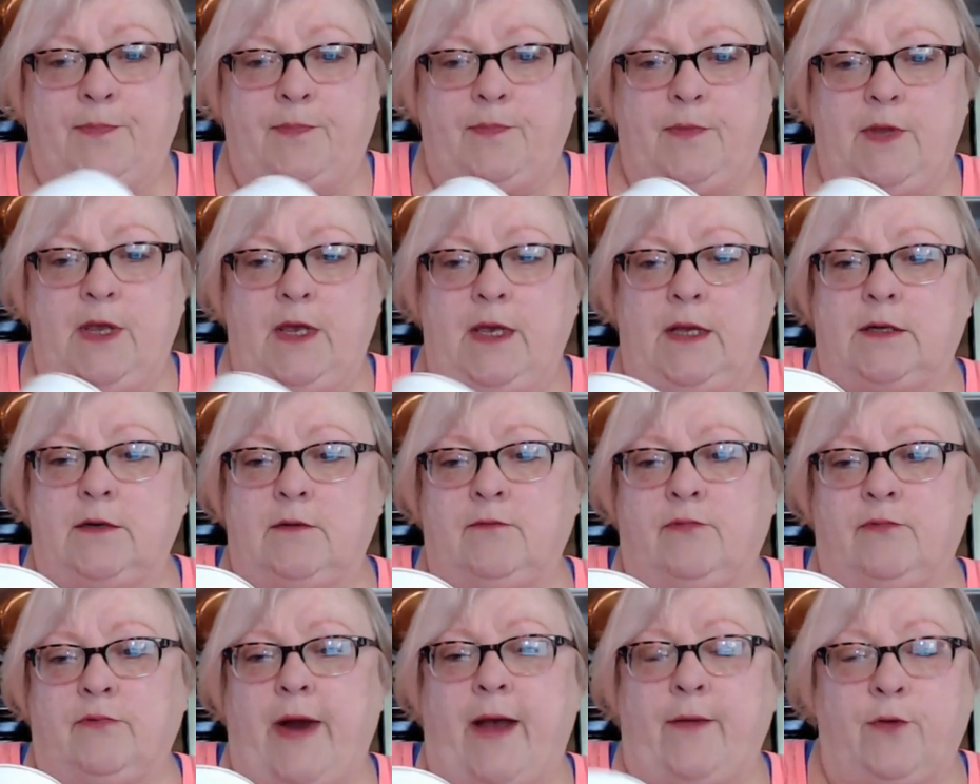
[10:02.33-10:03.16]
It
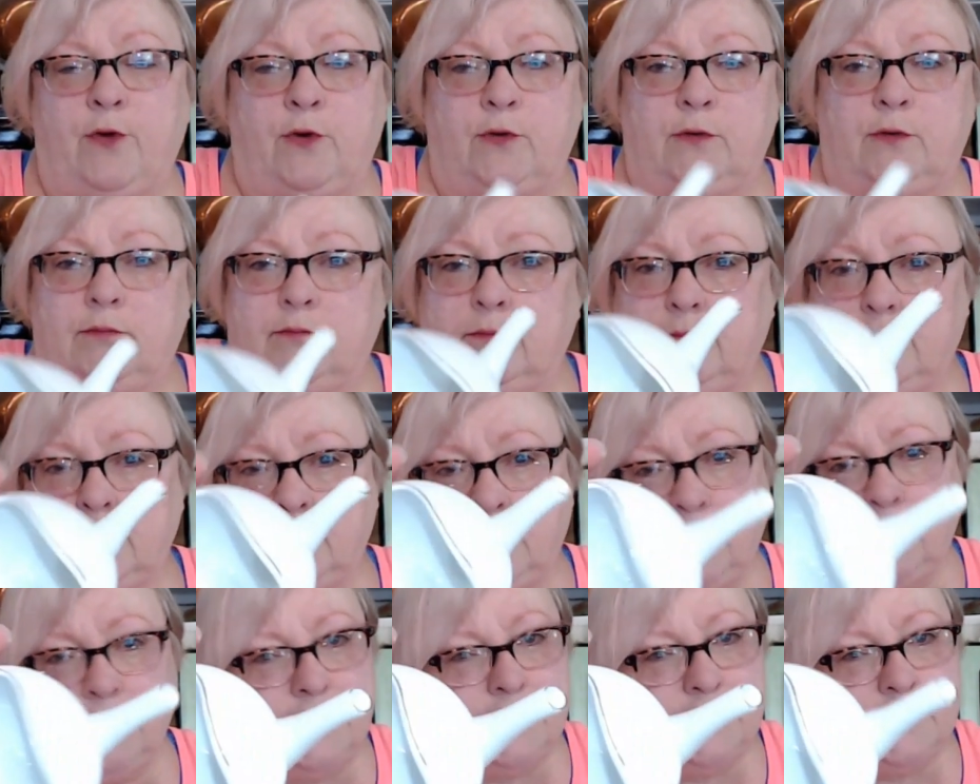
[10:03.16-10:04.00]
rather
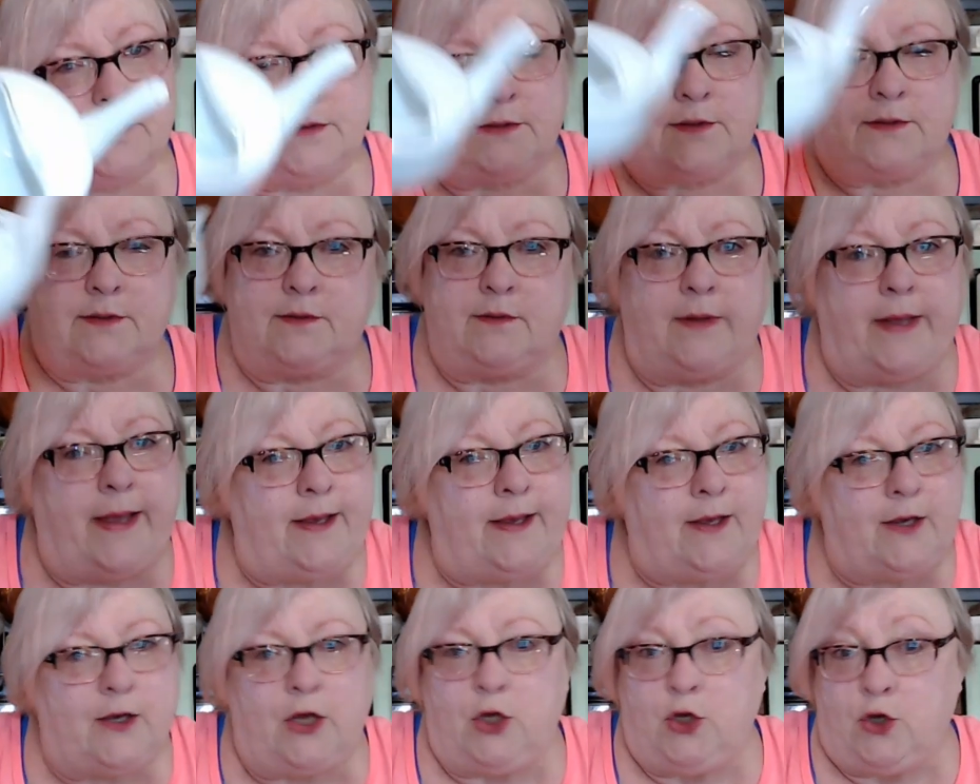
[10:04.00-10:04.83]
looks
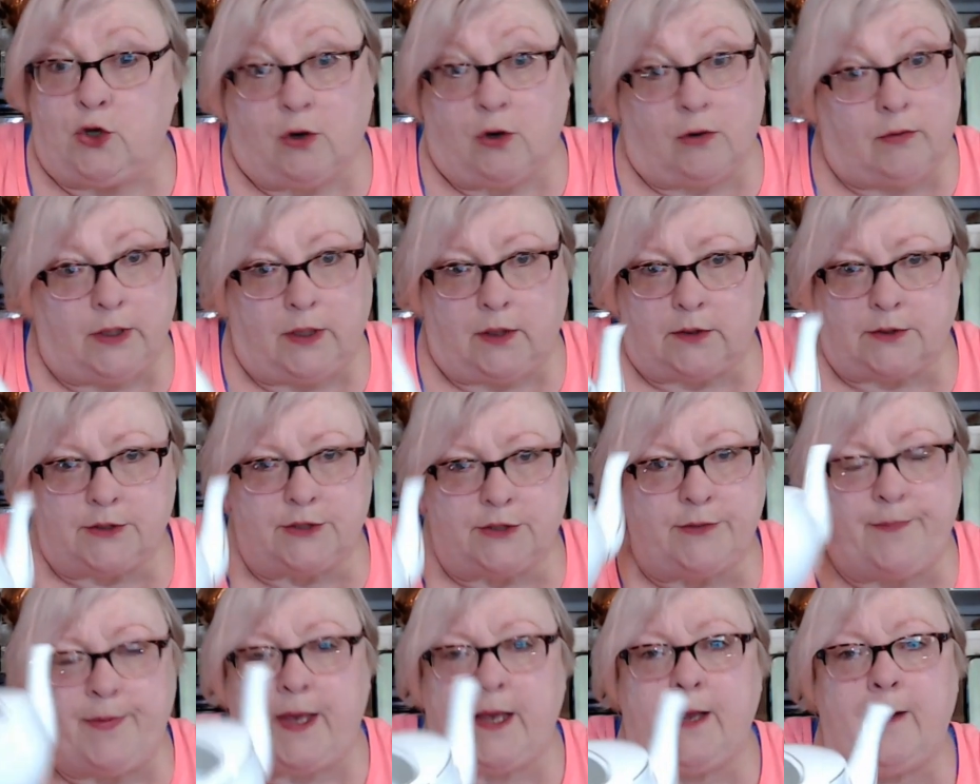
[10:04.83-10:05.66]
like a urinal
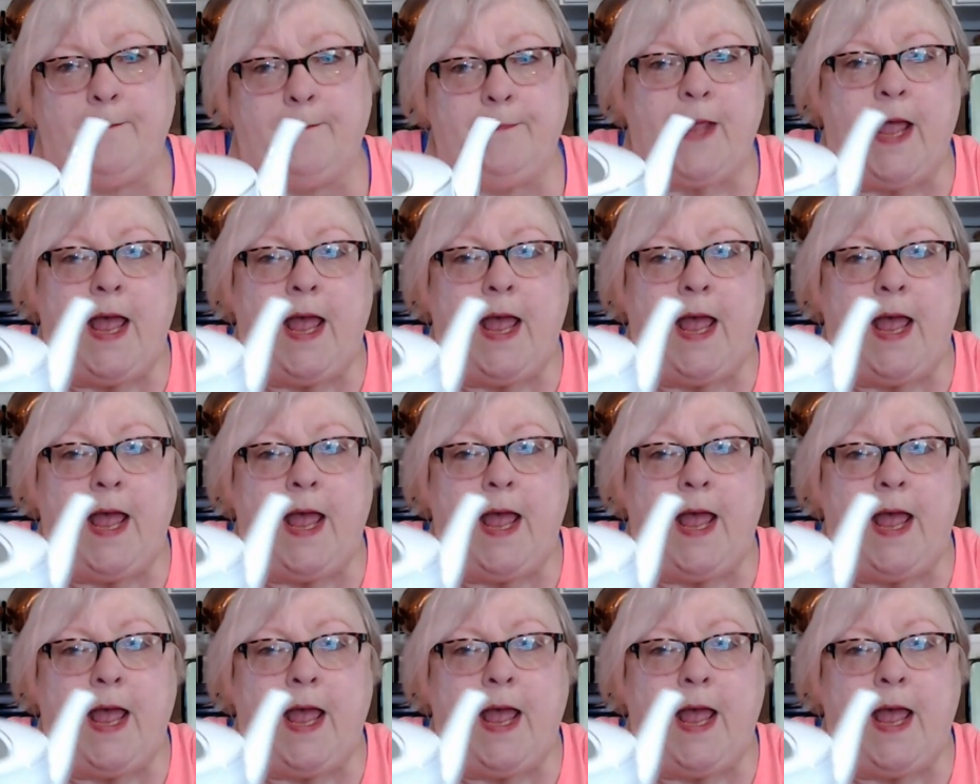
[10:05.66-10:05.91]
to me.